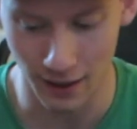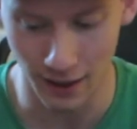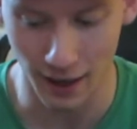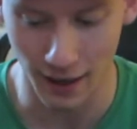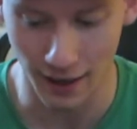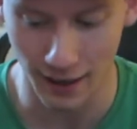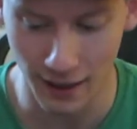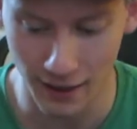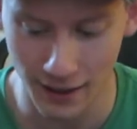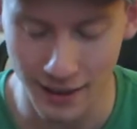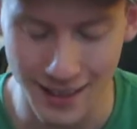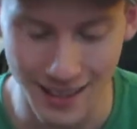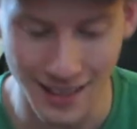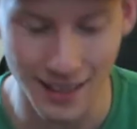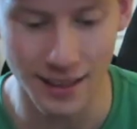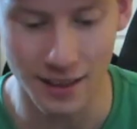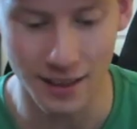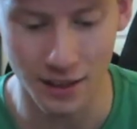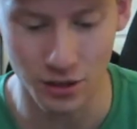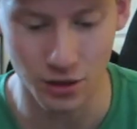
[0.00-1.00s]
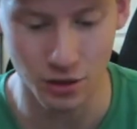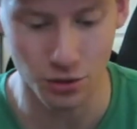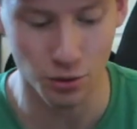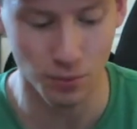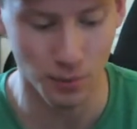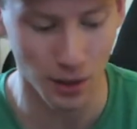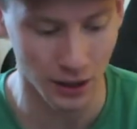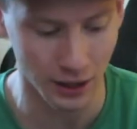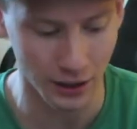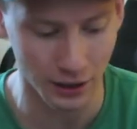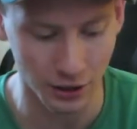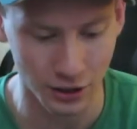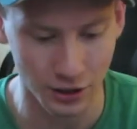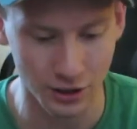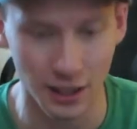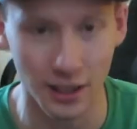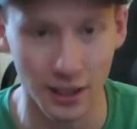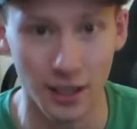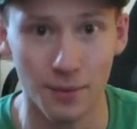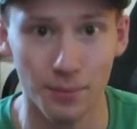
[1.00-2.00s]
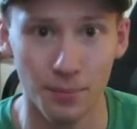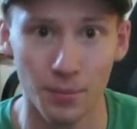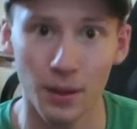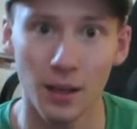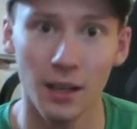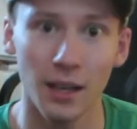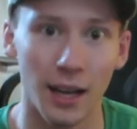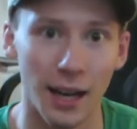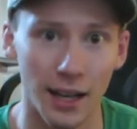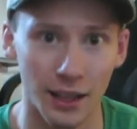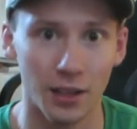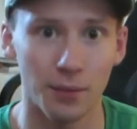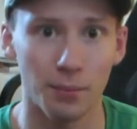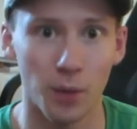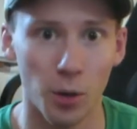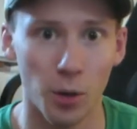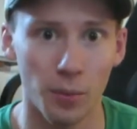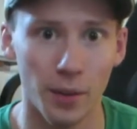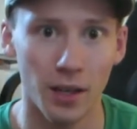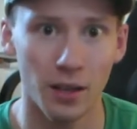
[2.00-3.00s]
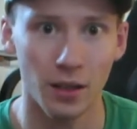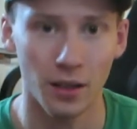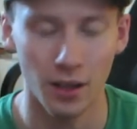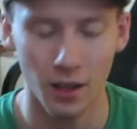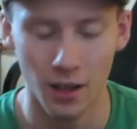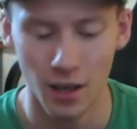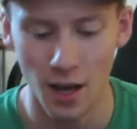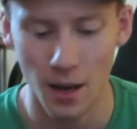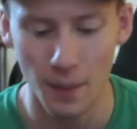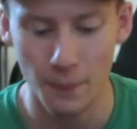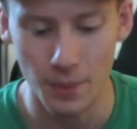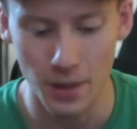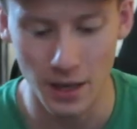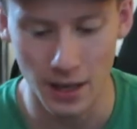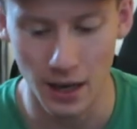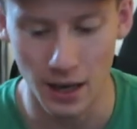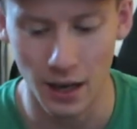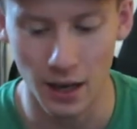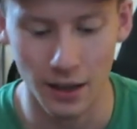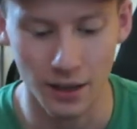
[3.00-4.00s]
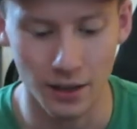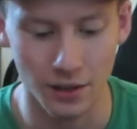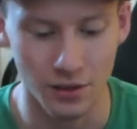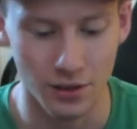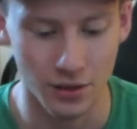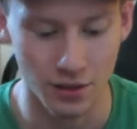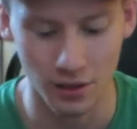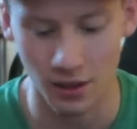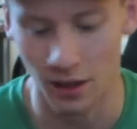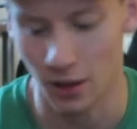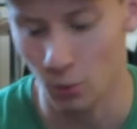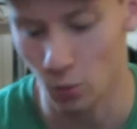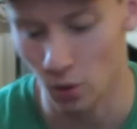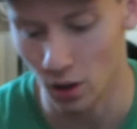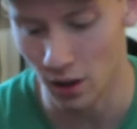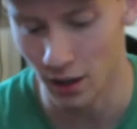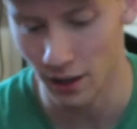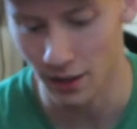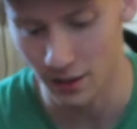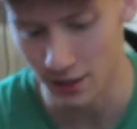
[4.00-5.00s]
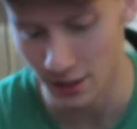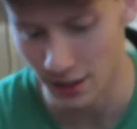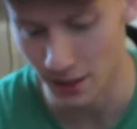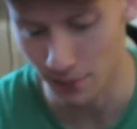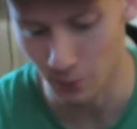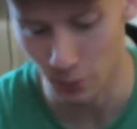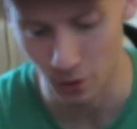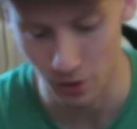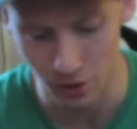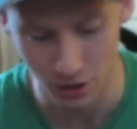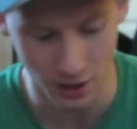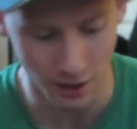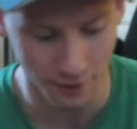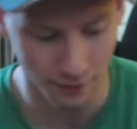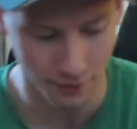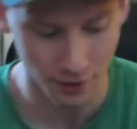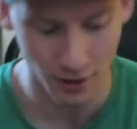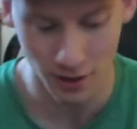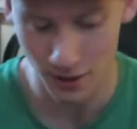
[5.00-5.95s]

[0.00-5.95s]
kind of need a dual monitor setup at the moment, because I want to get more stuff done